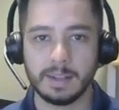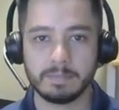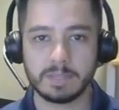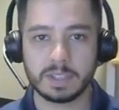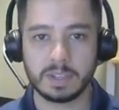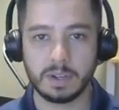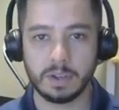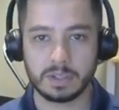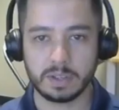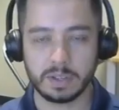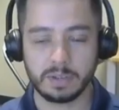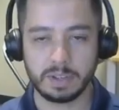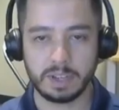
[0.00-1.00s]
So
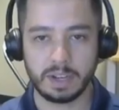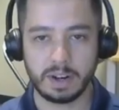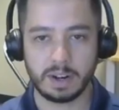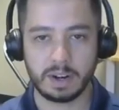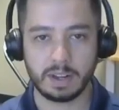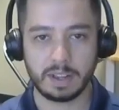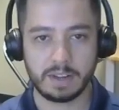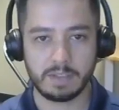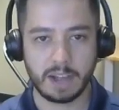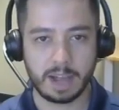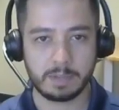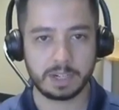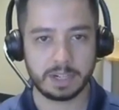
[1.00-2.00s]
there really are a lot of
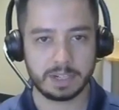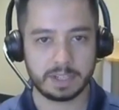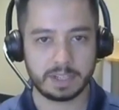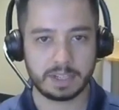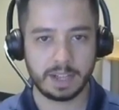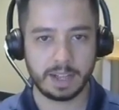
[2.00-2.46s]
options.